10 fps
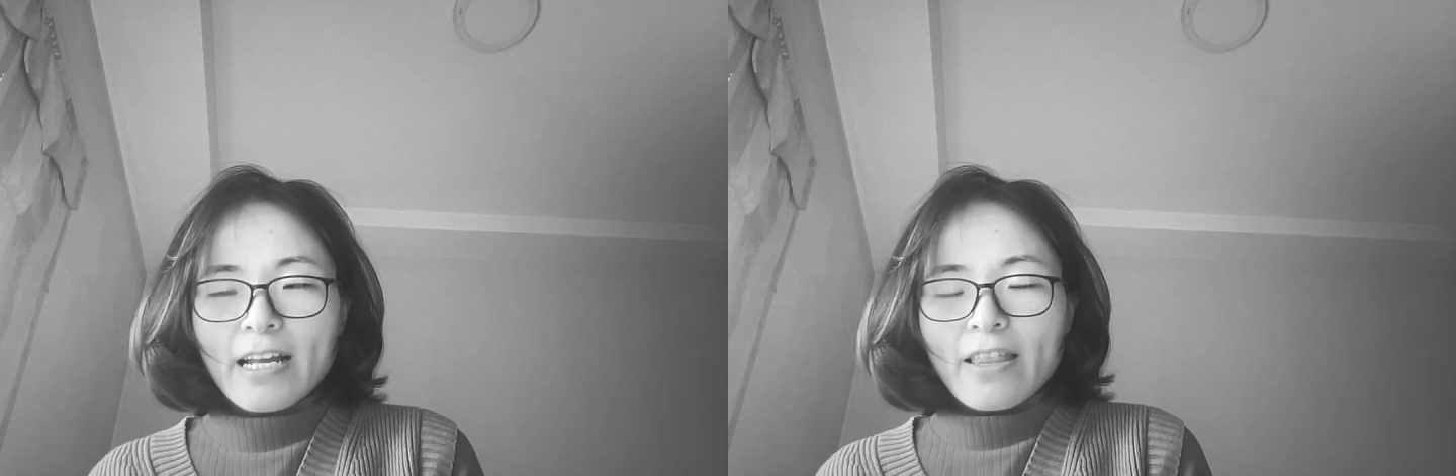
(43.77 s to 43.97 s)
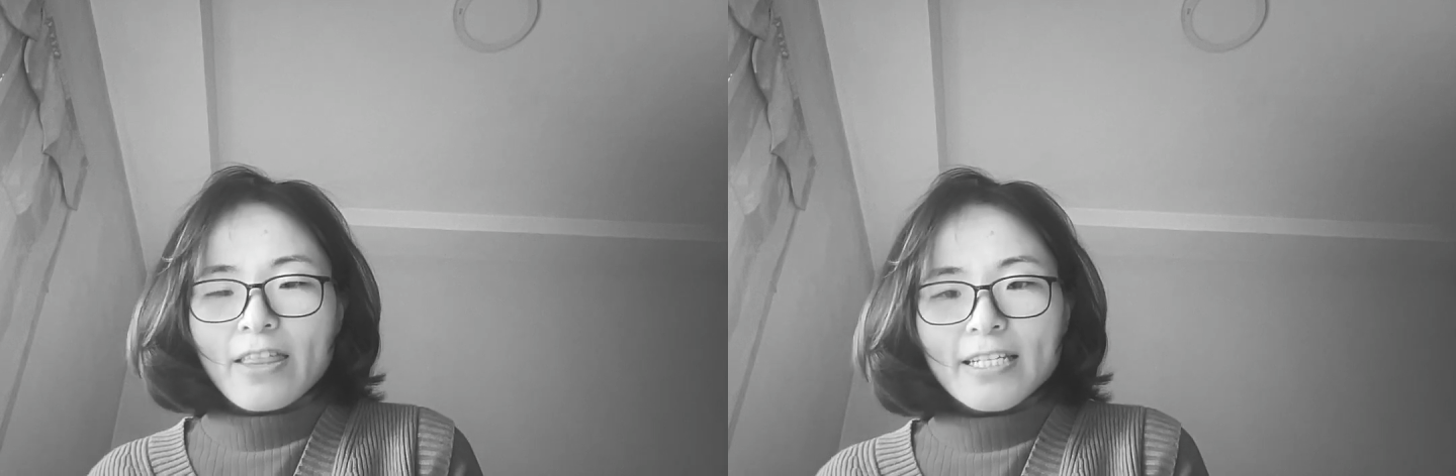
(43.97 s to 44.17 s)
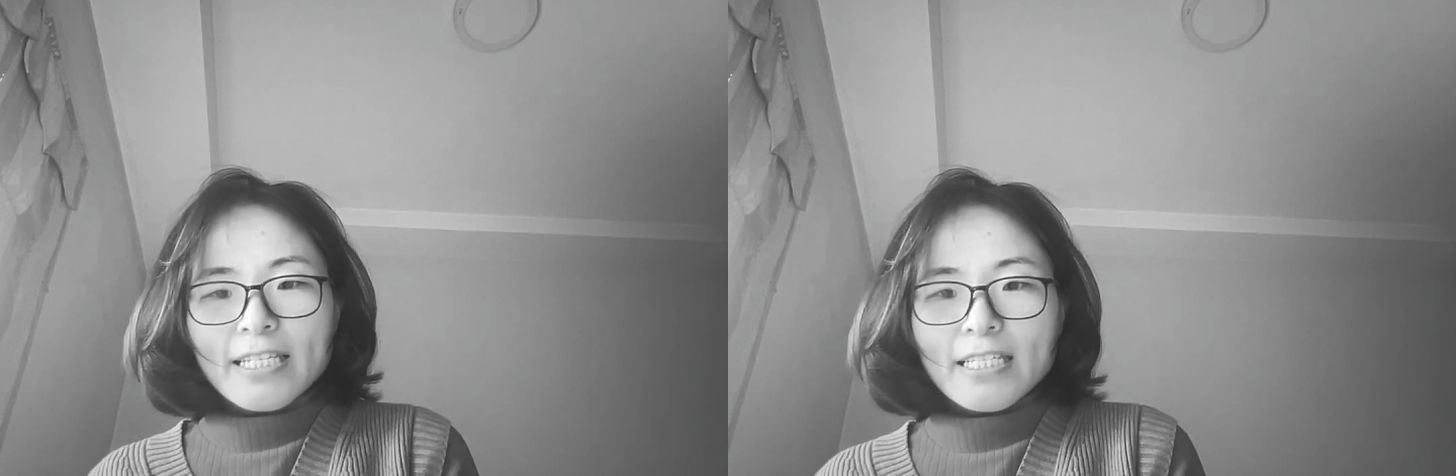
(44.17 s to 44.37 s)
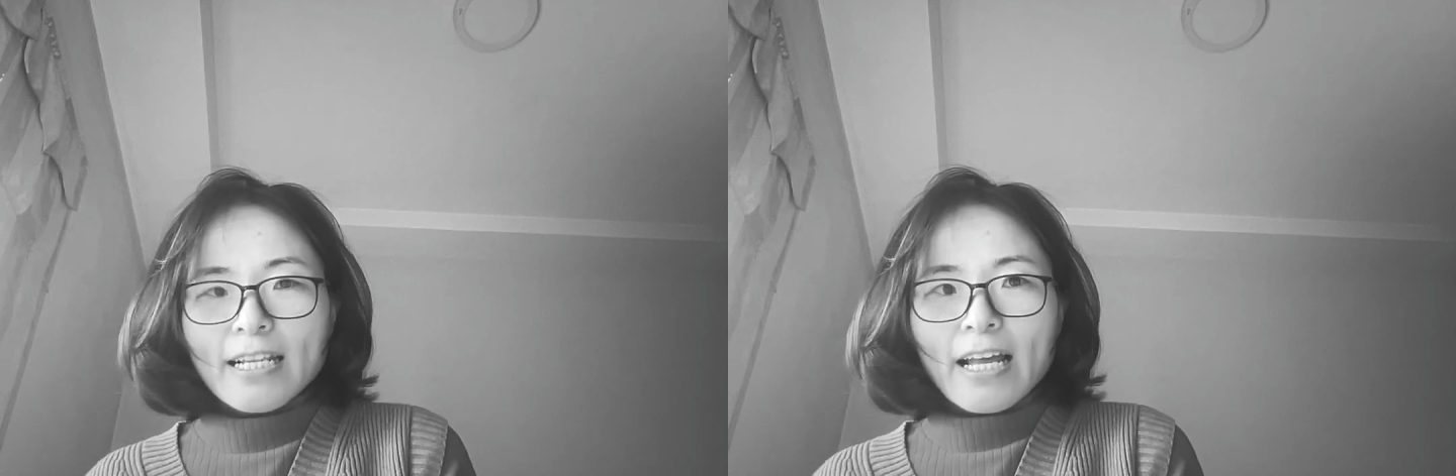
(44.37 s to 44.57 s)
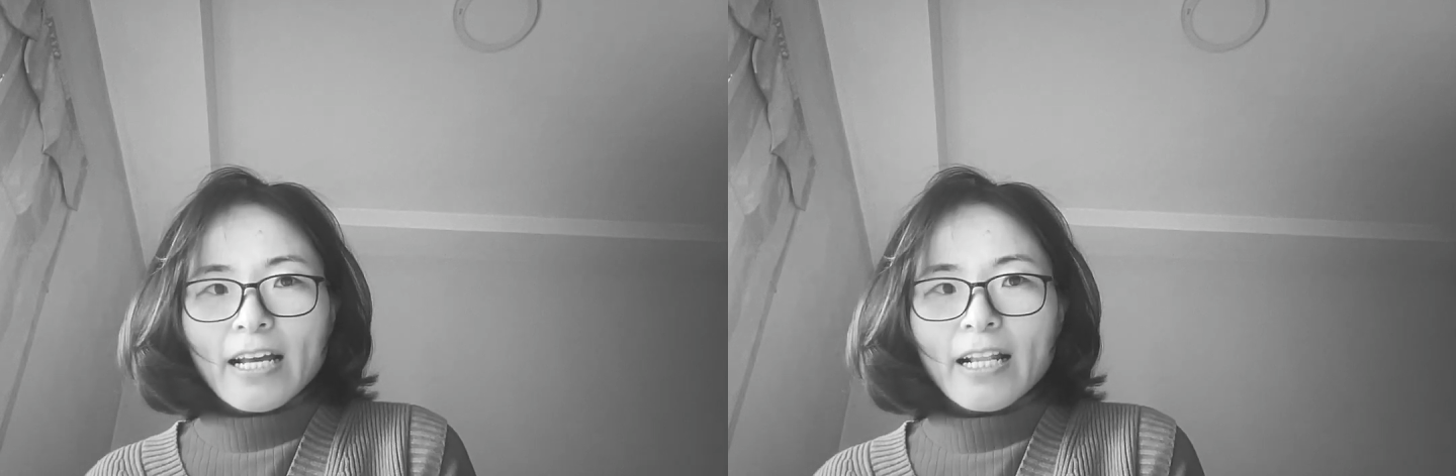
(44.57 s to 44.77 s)
this is
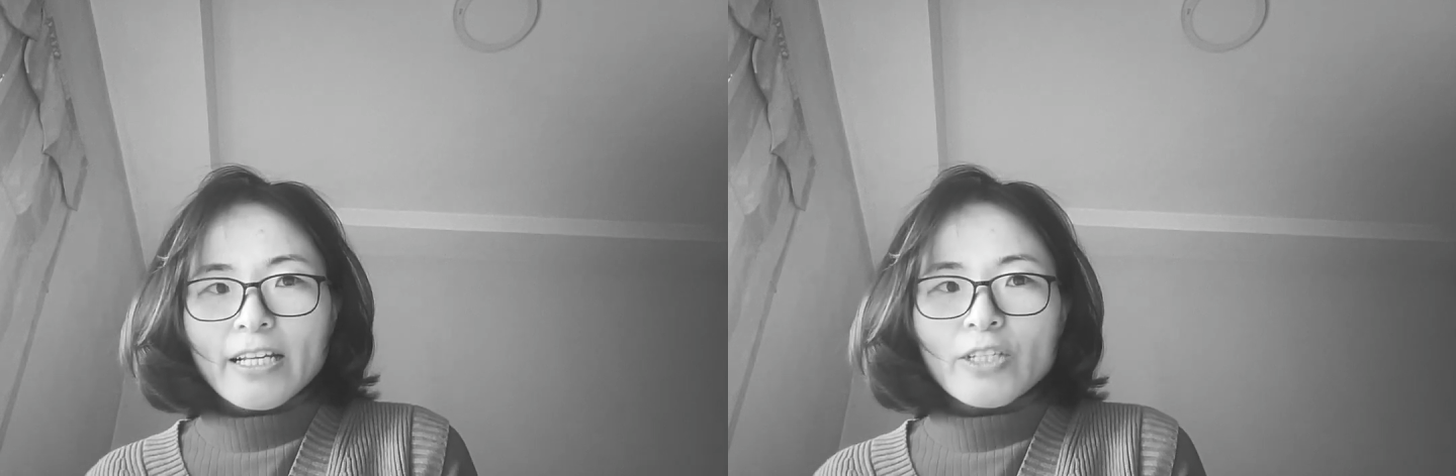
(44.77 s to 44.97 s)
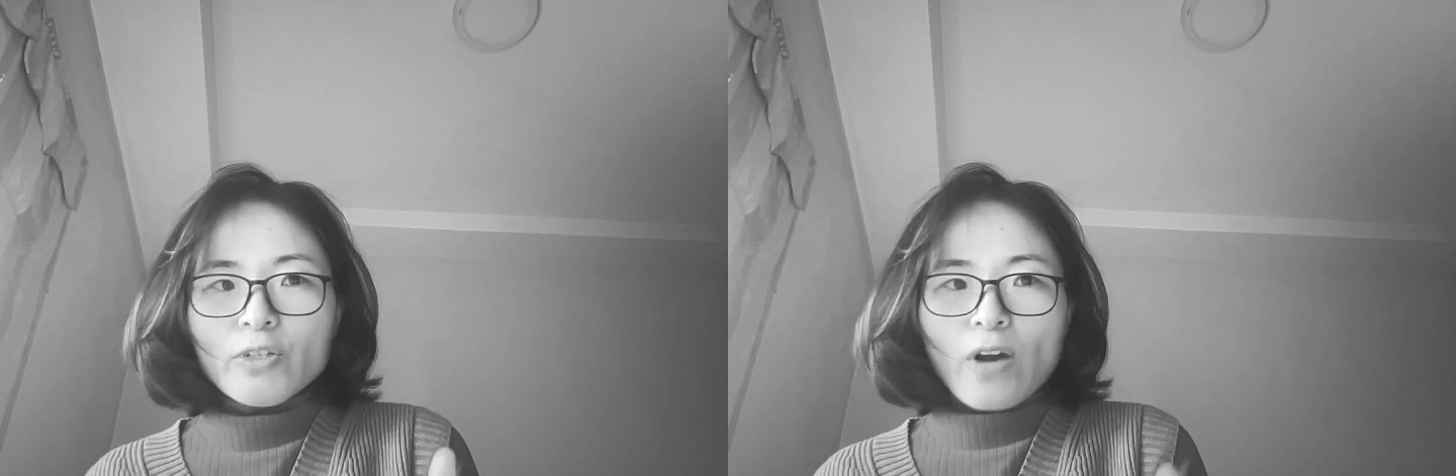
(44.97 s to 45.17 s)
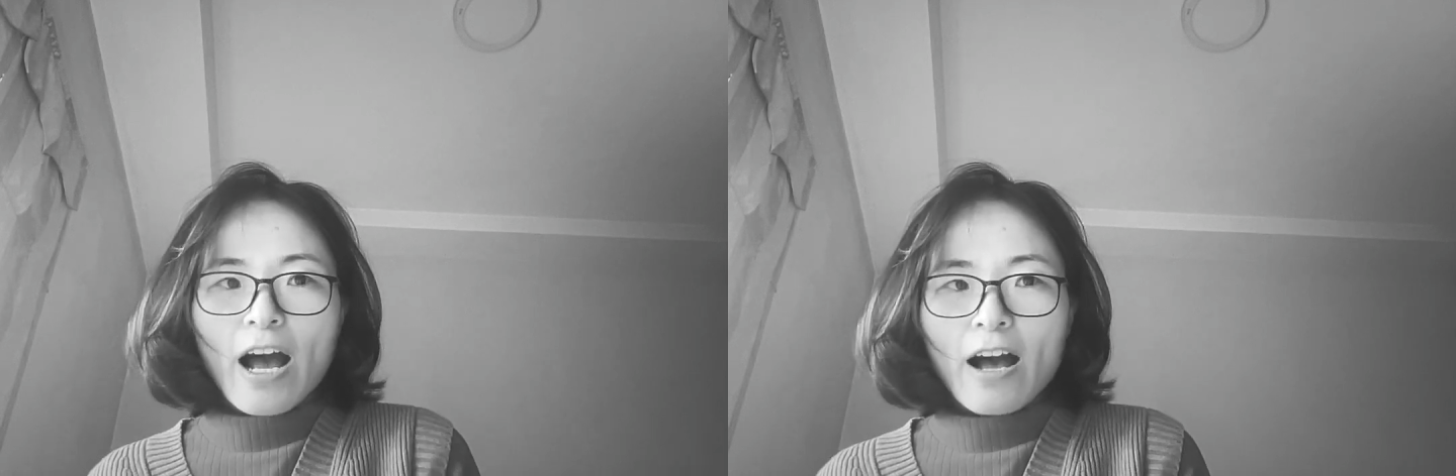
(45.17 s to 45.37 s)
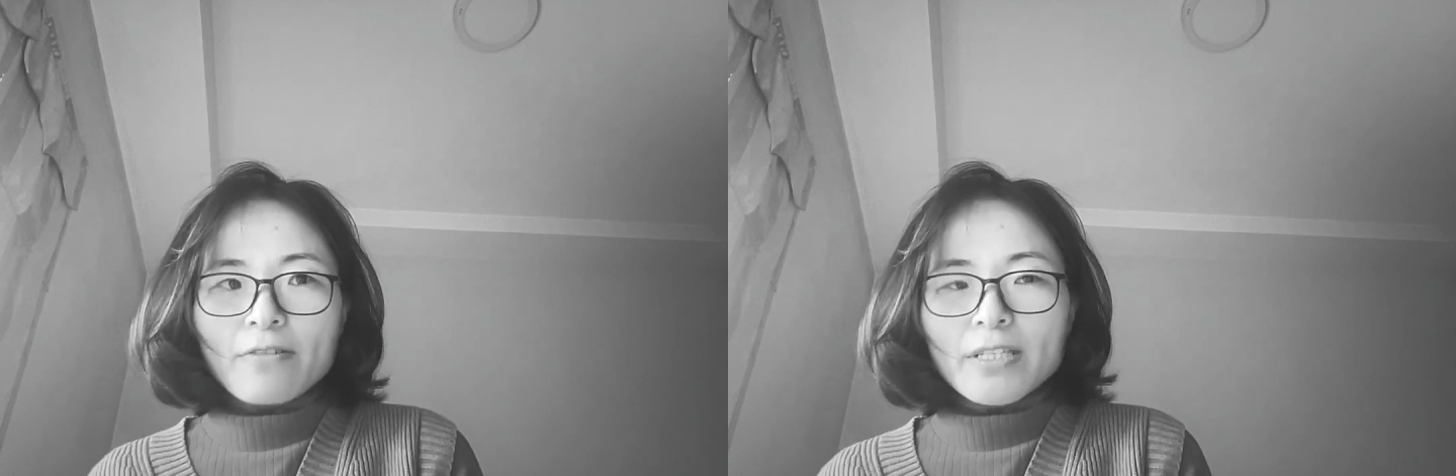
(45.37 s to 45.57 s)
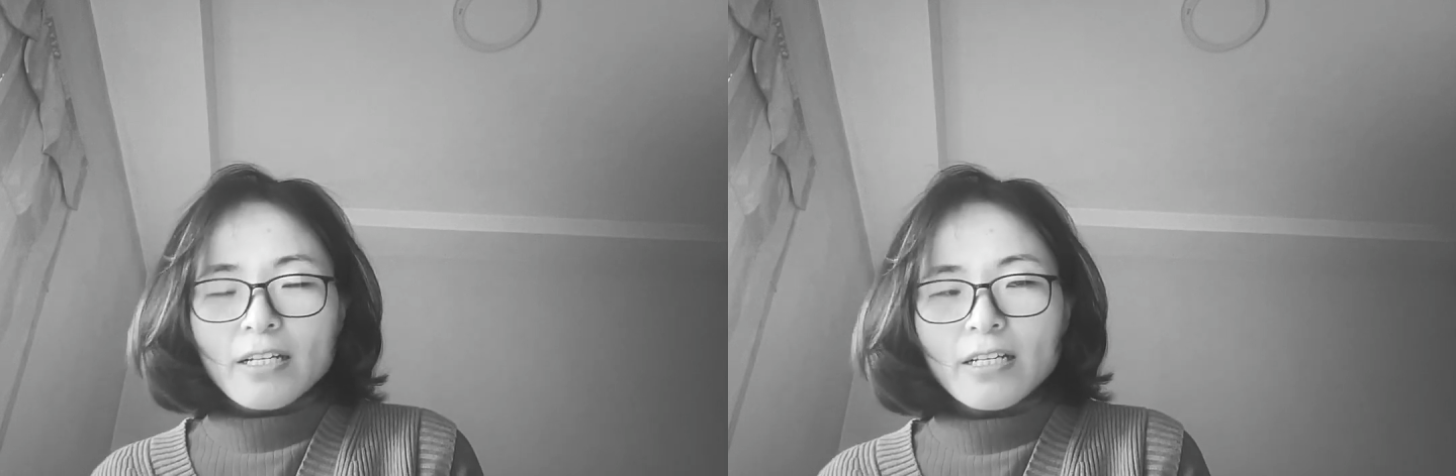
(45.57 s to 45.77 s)
likely to have
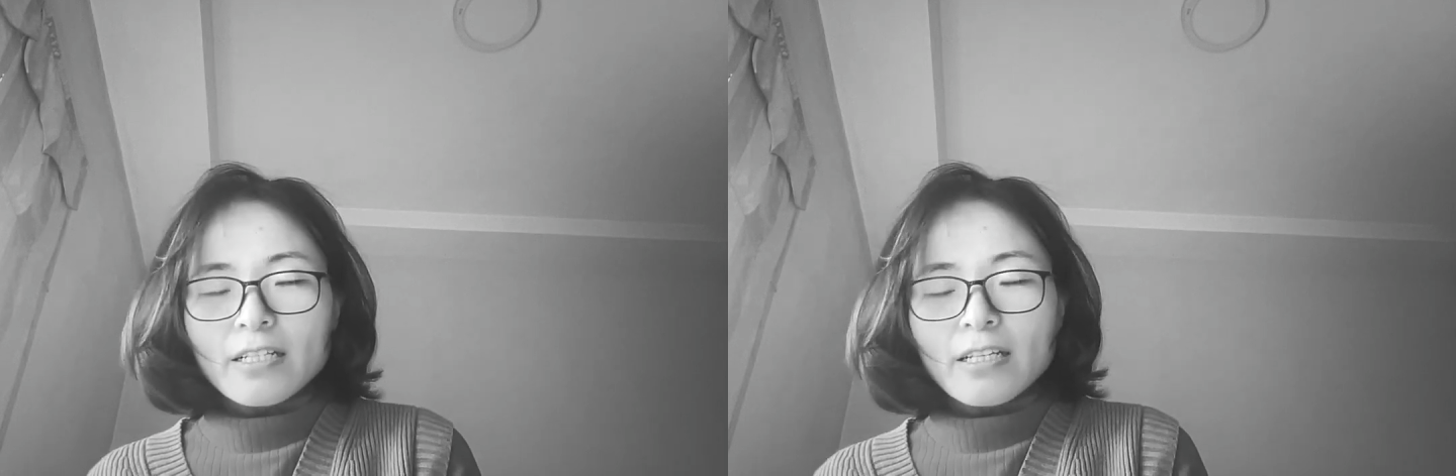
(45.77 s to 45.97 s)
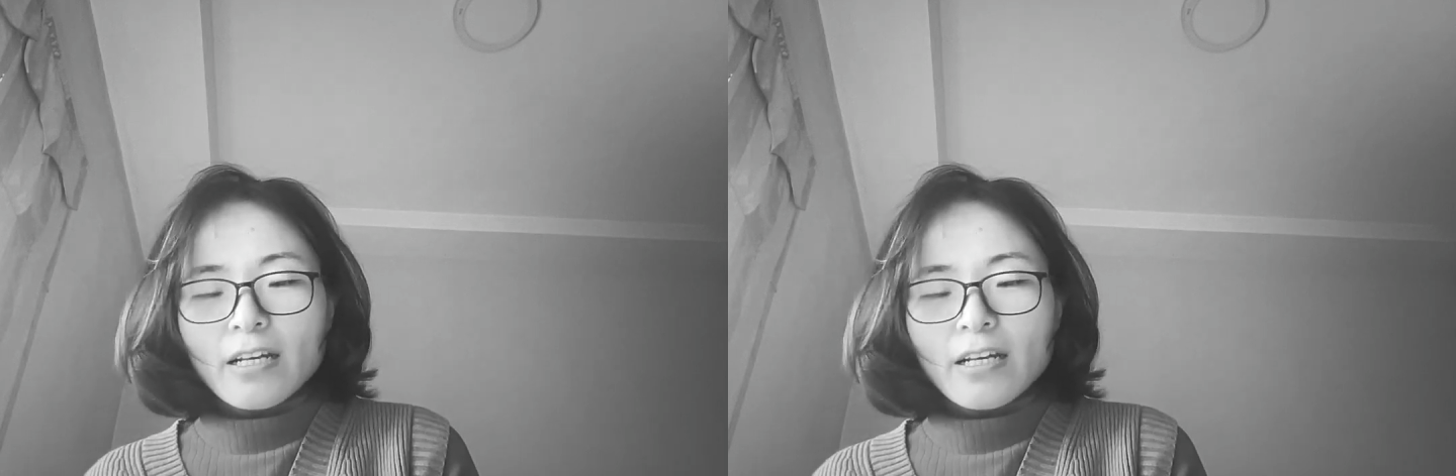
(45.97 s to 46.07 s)
certain